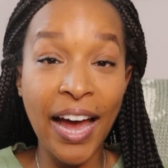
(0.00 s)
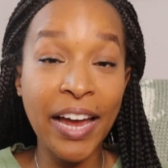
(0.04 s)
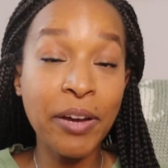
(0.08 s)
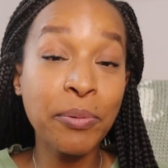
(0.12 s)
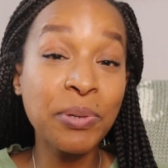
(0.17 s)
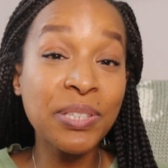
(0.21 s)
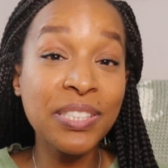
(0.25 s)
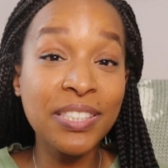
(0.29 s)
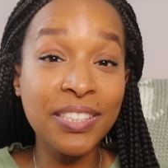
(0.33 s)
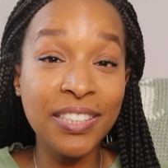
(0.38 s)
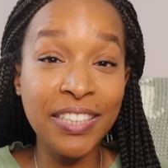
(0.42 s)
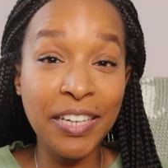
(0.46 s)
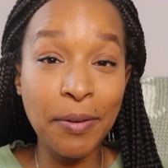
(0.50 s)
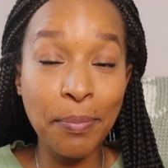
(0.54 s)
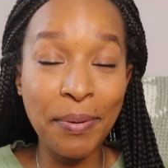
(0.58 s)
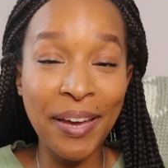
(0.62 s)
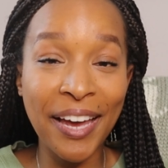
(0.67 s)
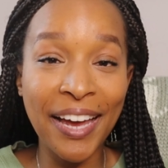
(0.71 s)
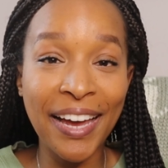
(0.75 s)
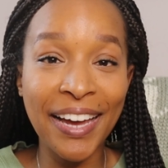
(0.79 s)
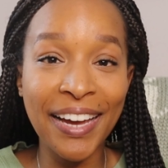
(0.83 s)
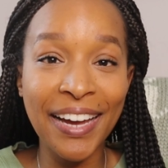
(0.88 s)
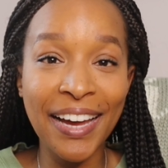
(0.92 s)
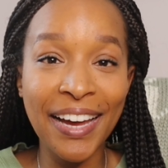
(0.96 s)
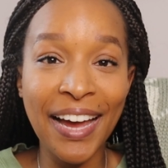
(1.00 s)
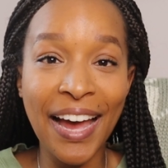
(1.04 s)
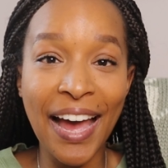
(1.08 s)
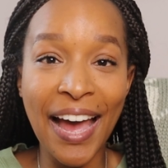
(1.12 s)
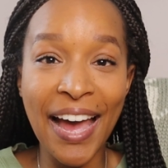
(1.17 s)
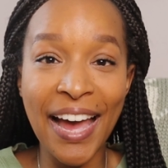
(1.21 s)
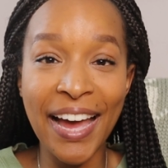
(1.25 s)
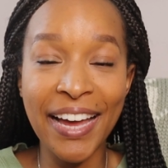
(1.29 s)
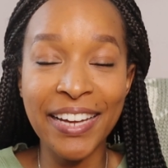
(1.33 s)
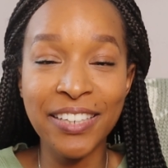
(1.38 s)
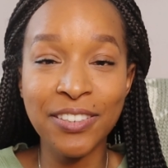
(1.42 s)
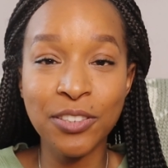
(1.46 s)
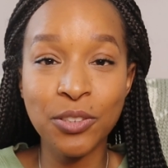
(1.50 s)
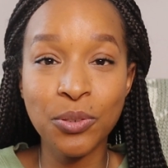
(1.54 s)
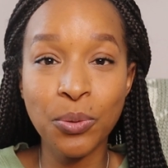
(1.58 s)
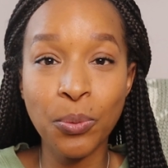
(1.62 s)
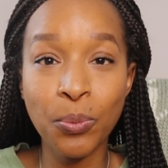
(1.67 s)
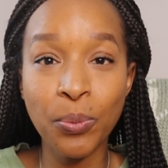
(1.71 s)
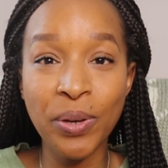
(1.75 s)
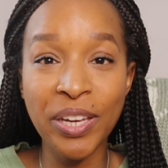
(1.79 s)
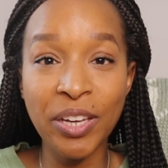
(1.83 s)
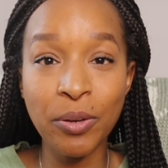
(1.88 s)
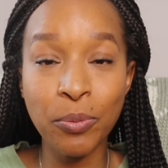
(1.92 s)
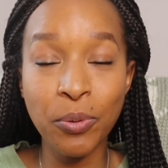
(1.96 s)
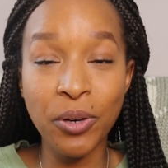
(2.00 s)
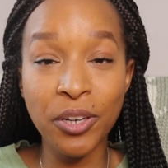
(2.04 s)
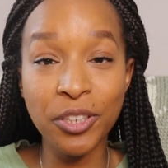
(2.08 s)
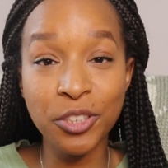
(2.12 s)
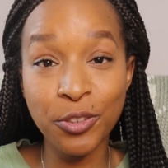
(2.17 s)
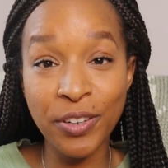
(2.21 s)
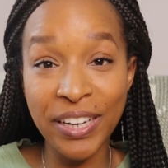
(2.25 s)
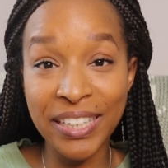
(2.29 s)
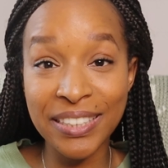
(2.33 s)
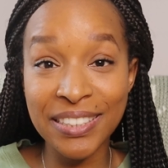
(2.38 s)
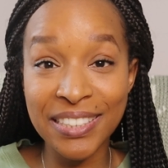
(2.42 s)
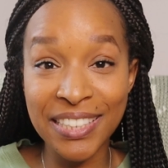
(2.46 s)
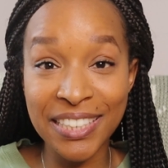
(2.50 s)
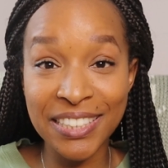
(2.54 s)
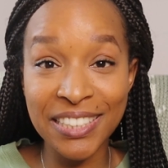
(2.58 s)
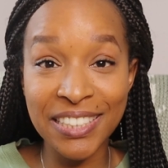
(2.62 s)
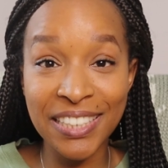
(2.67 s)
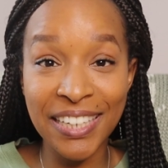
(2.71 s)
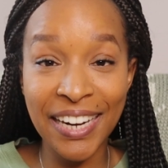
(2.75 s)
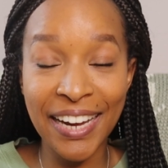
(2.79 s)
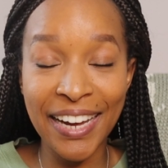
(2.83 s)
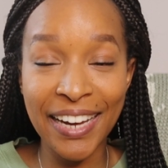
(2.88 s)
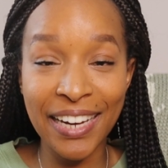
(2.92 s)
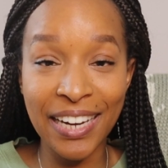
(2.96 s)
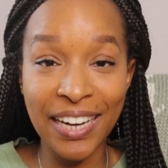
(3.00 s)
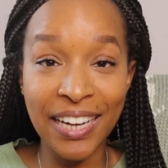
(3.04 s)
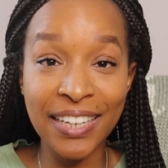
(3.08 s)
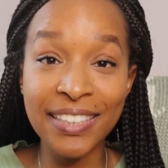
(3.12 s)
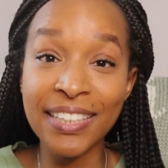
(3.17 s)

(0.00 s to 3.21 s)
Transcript: I was sleeping and we were transitioning